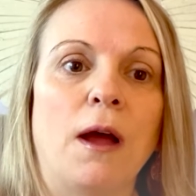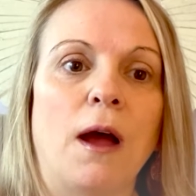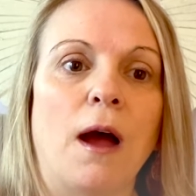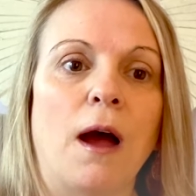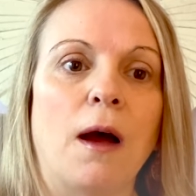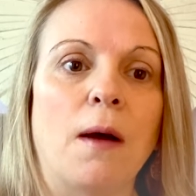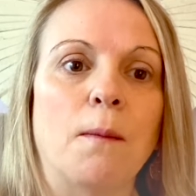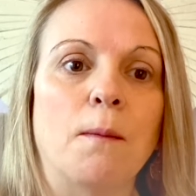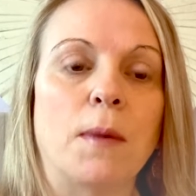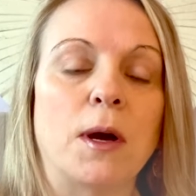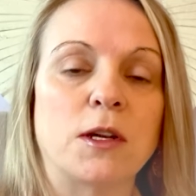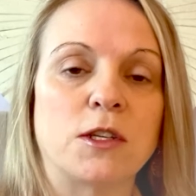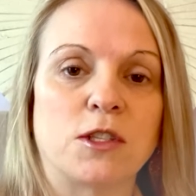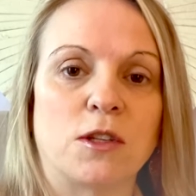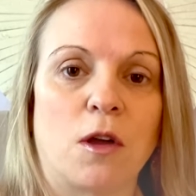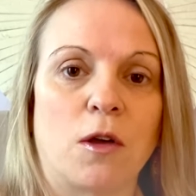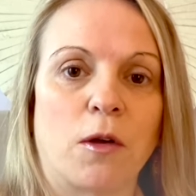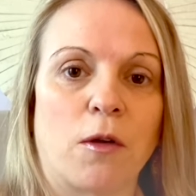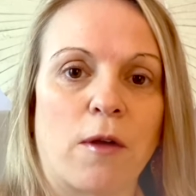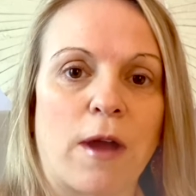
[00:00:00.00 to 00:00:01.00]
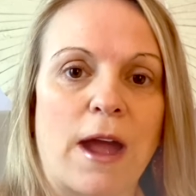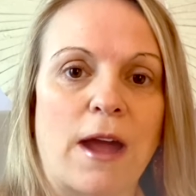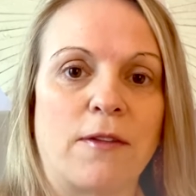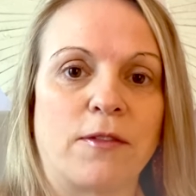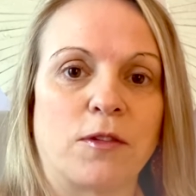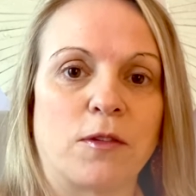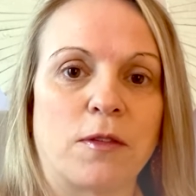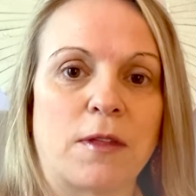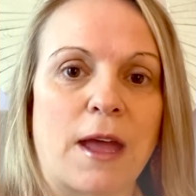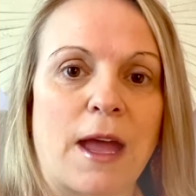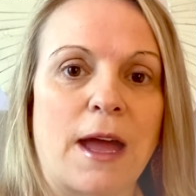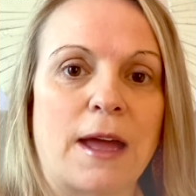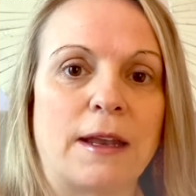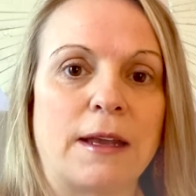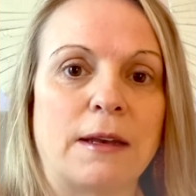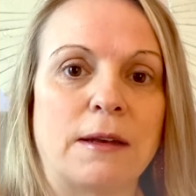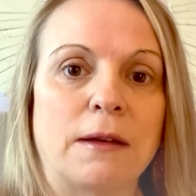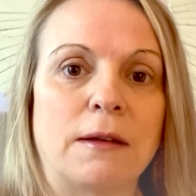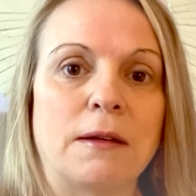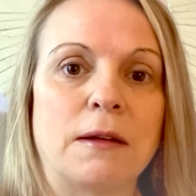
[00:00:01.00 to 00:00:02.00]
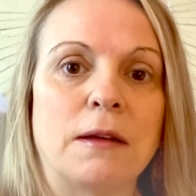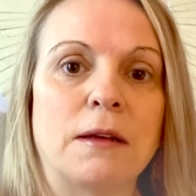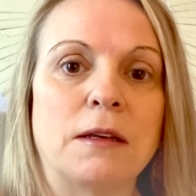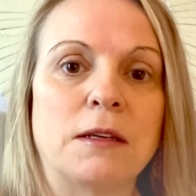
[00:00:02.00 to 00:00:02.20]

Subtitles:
much longer after that, and